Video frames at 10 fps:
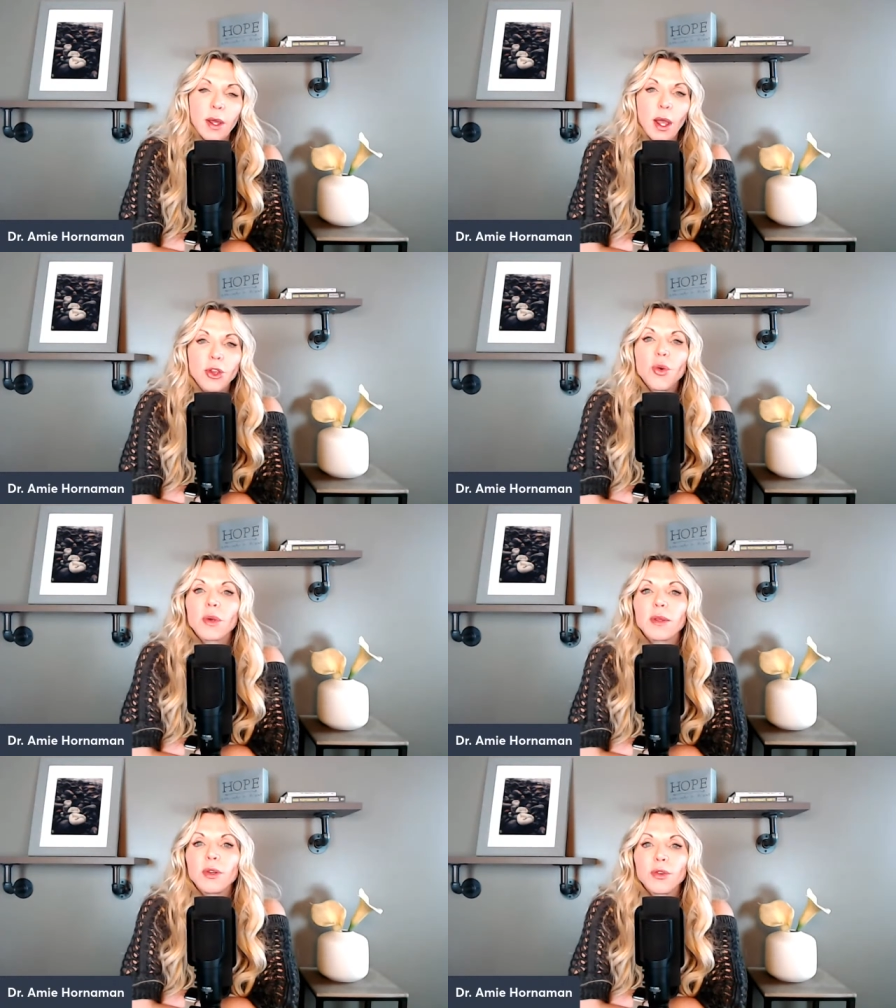and you are
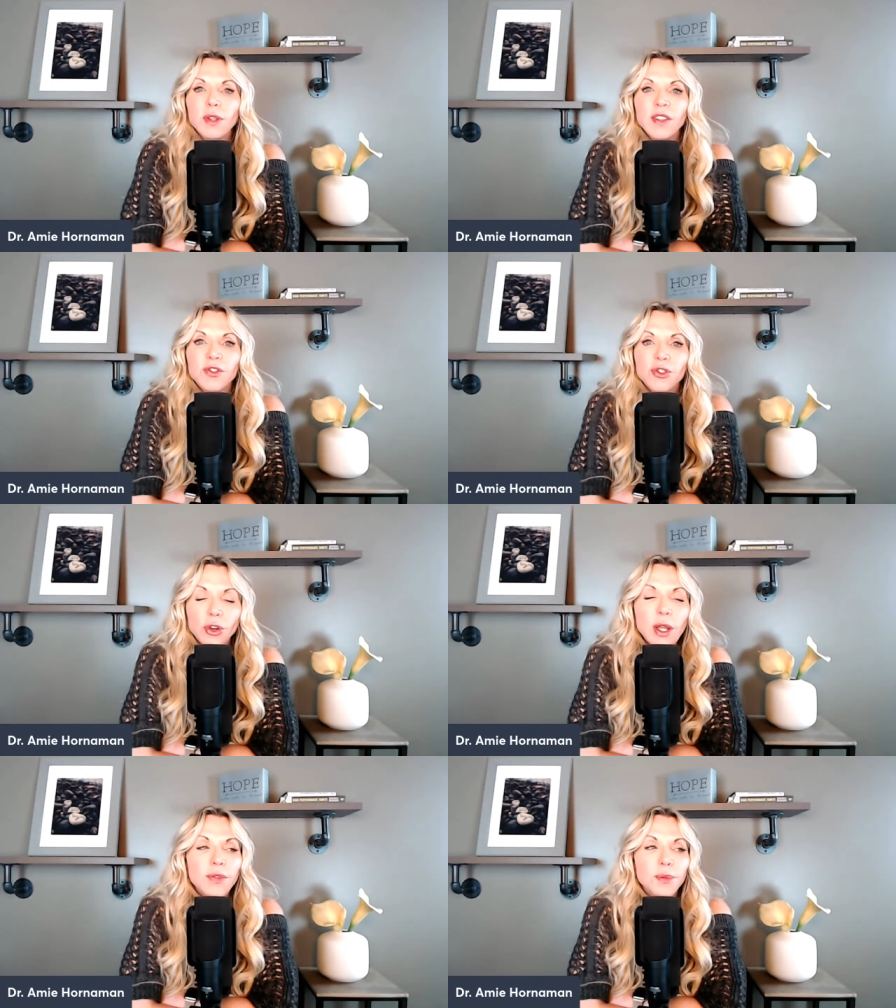literally
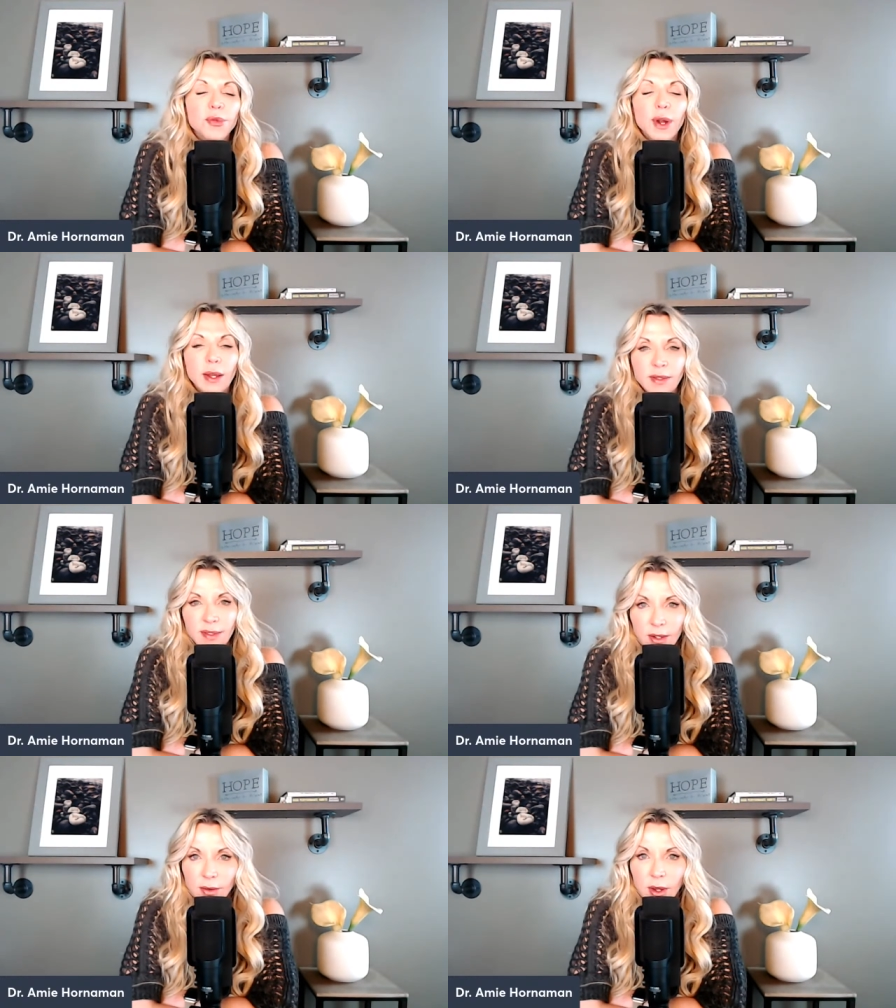starting from ground
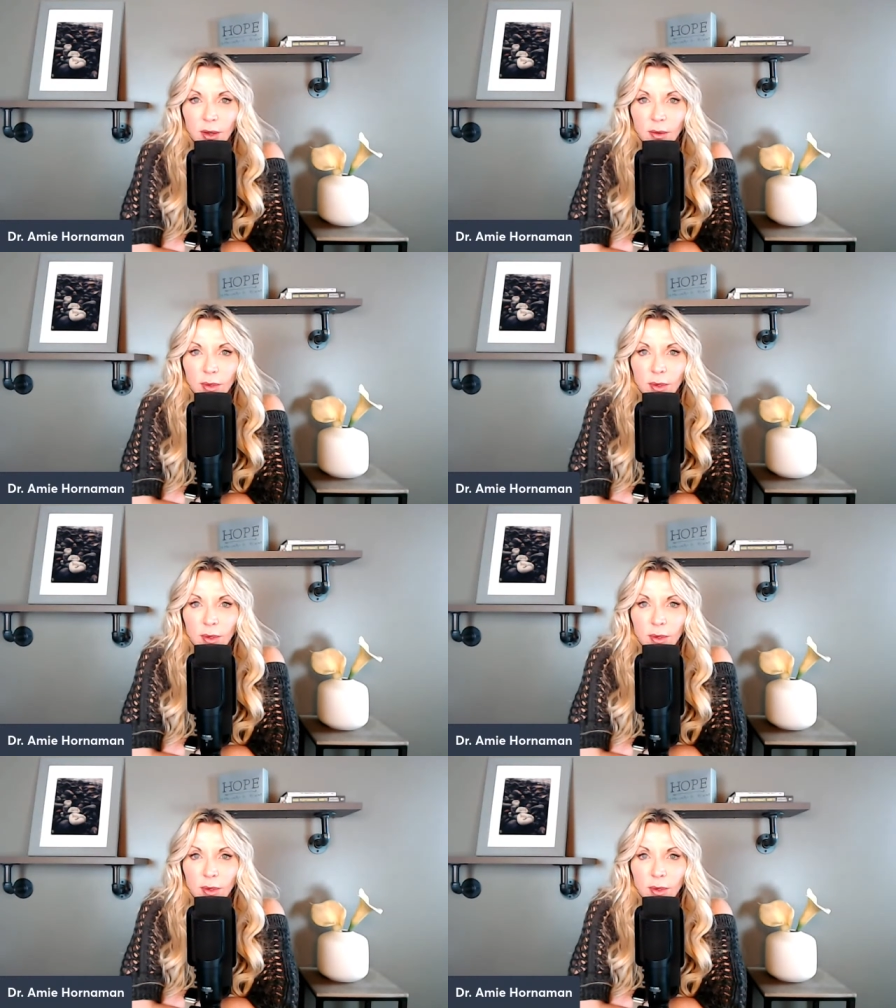zero.